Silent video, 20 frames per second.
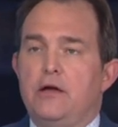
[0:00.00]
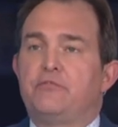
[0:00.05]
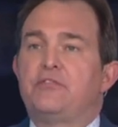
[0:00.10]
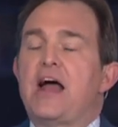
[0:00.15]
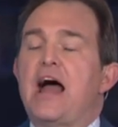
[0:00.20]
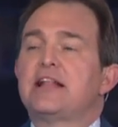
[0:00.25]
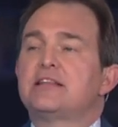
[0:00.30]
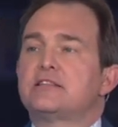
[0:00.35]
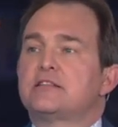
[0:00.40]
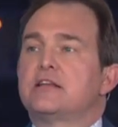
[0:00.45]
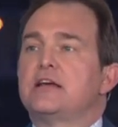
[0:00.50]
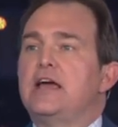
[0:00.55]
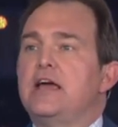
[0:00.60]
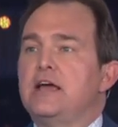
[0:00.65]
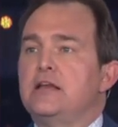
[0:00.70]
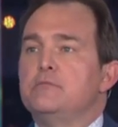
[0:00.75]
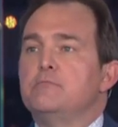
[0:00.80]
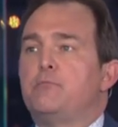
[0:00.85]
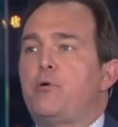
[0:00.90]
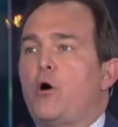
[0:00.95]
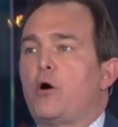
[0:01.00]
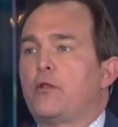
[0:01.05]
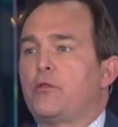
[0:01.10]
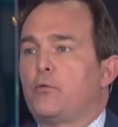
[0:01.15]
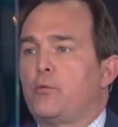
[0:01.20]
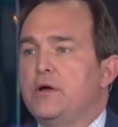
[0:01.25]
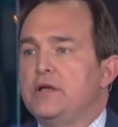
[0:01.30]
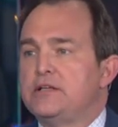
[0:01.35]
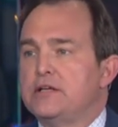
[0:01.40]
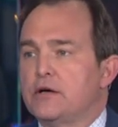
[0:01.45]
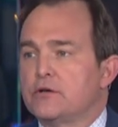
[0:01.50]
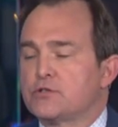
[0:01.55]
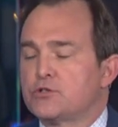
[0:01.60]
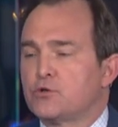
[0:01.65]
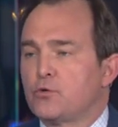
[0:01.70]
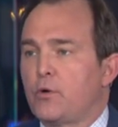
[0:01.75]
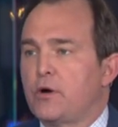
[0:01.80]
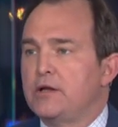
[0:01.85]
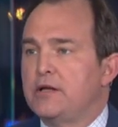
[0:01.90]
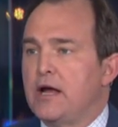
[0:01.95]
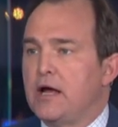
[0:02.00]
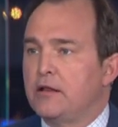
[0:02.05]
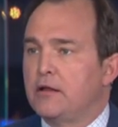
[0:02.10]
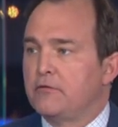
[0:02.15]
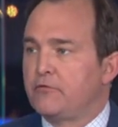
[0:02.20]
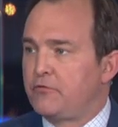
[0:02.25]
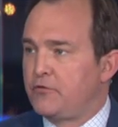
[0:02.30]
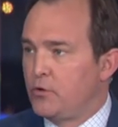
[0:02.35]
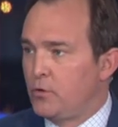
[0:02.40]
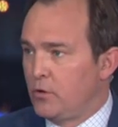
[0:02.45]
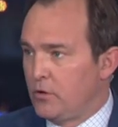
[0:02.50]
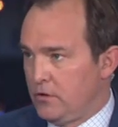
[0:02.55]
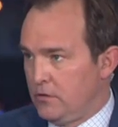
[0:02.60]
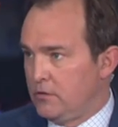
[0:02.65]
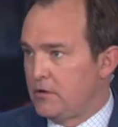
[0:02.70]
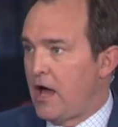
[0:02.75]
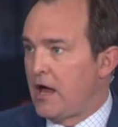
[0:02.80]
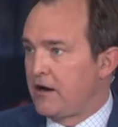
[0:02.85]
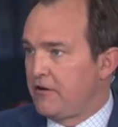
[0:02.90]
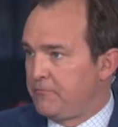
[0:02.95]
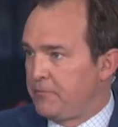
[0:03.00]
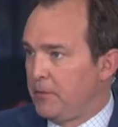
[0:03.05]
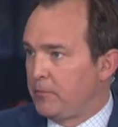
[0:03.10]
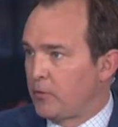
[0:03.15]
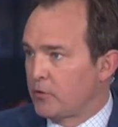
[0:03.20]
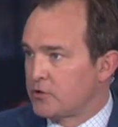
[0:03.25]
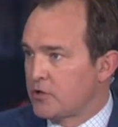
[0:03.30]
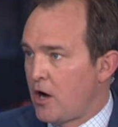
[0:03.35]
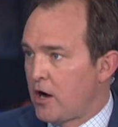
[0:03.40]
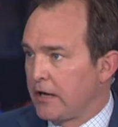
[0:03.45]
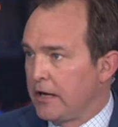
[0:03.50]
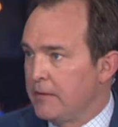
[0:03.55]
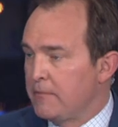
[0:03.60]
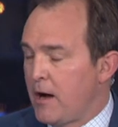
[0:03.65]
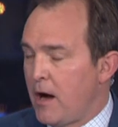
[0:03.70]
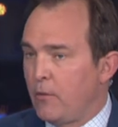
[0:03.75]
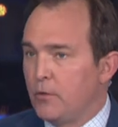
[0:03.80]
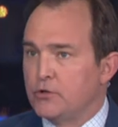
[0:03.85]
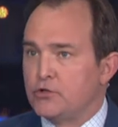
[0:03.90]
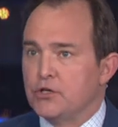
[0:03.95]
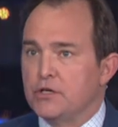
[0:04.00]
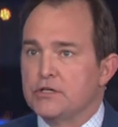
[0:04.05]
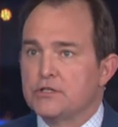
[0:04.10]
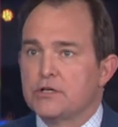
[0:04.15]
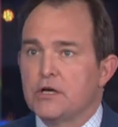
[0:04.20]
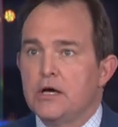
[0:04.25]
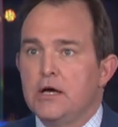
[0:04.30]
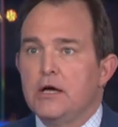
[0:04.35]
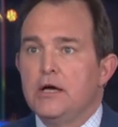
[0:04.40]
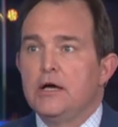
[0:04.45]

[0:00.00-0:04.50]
that's the hidden part of the retail story, Dan, that not enough people are talking about, which is